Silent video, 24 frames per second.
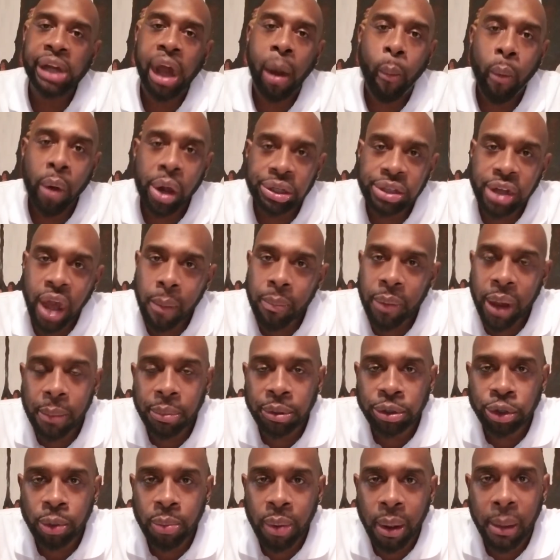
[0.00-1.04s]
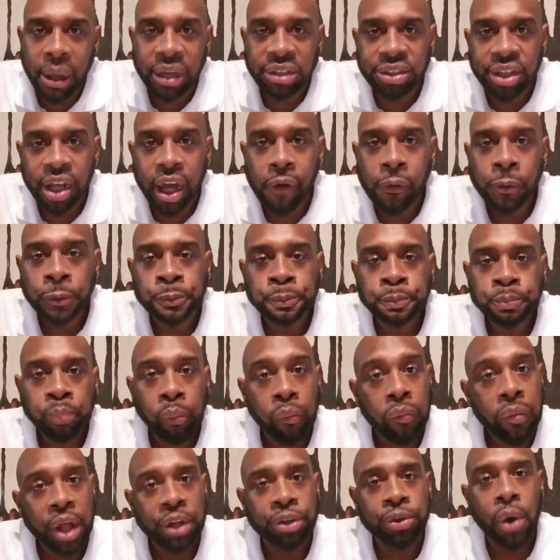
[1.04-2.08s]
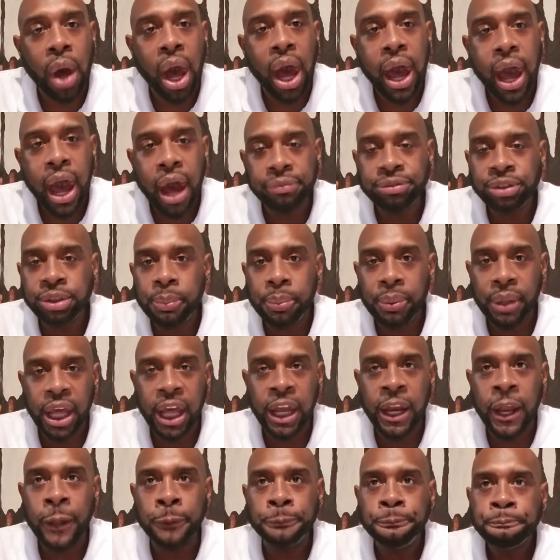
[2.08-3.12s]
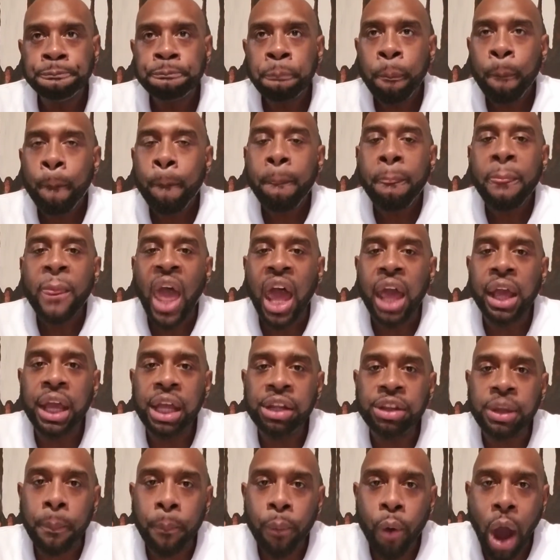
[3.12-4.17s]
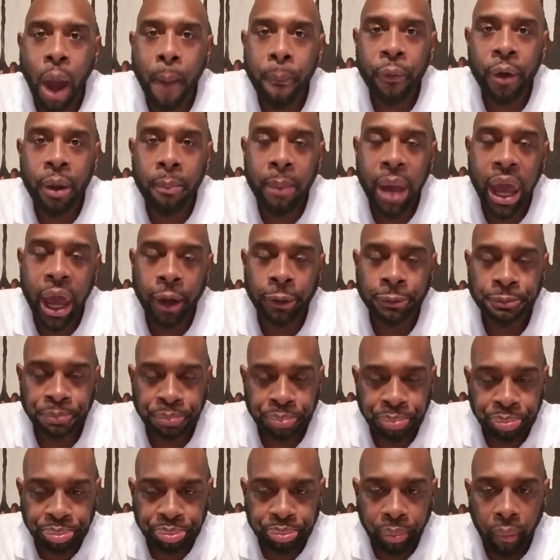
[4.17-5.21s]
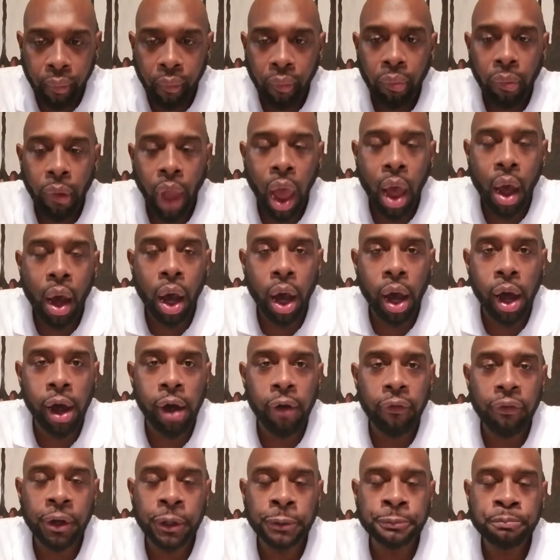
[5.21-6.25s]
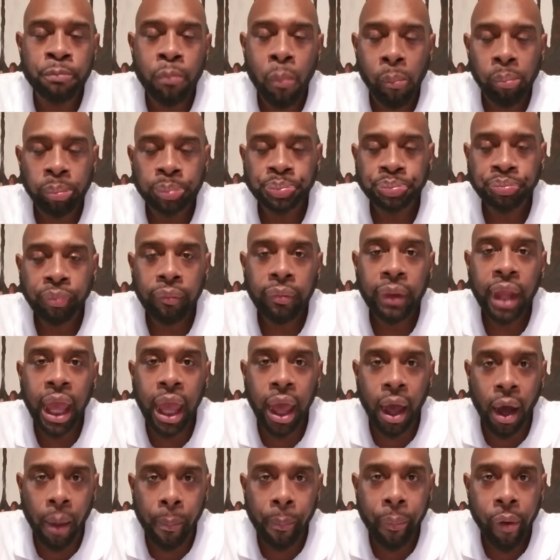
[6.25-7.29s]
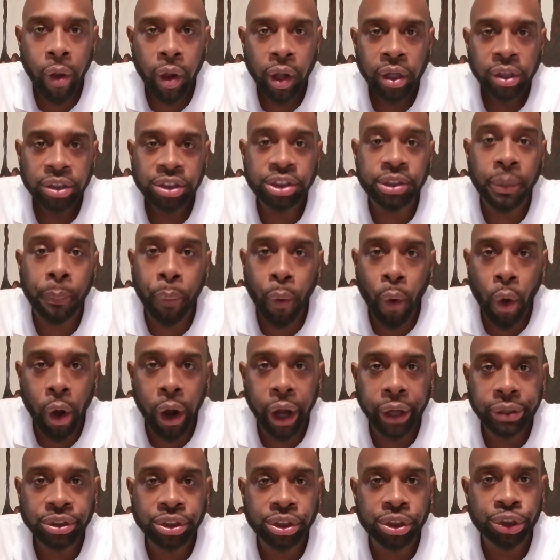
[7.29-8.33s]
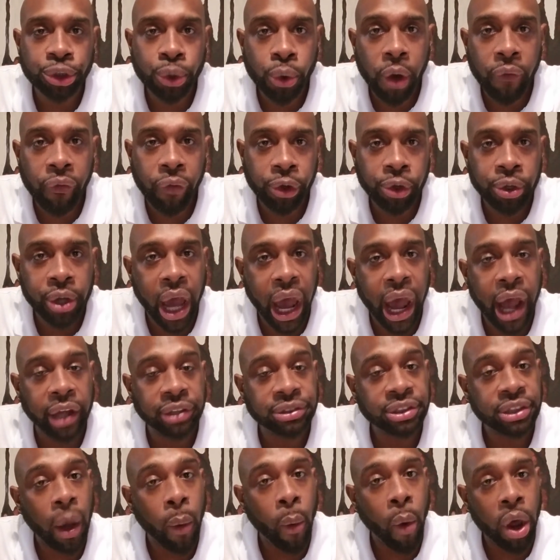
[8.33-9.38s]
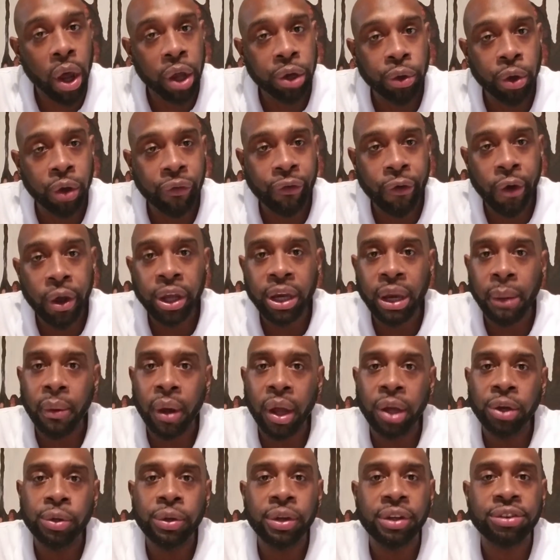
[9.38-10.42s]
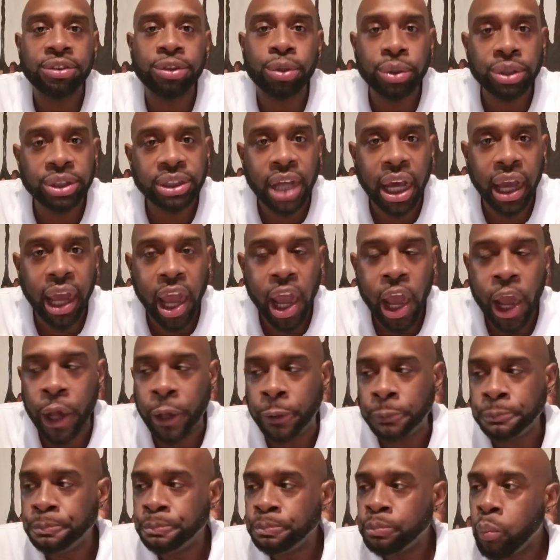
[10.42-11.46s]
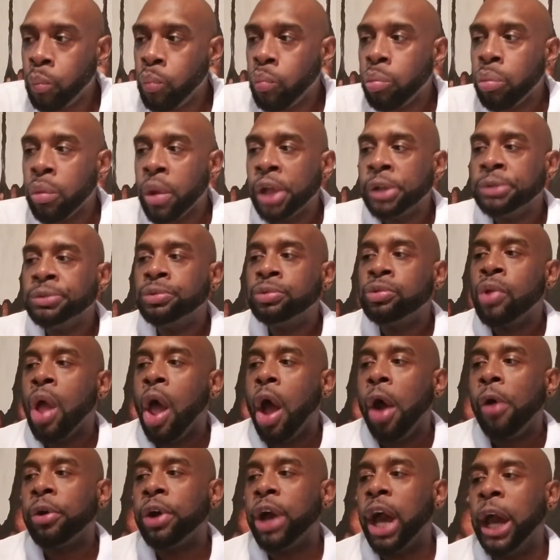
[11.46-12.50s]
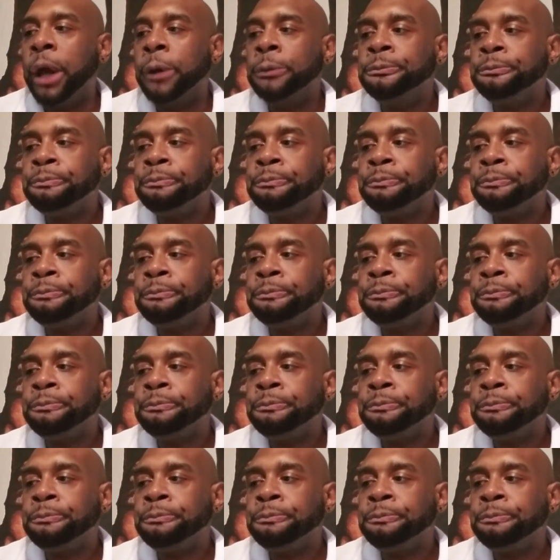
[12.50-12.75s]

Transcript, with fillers: I will not be able to do by myself. So I have to plan it and get the proper amount of help, support to do it for you guys. I want to do it for you, and I'm going to do it as soon as I can. Okay?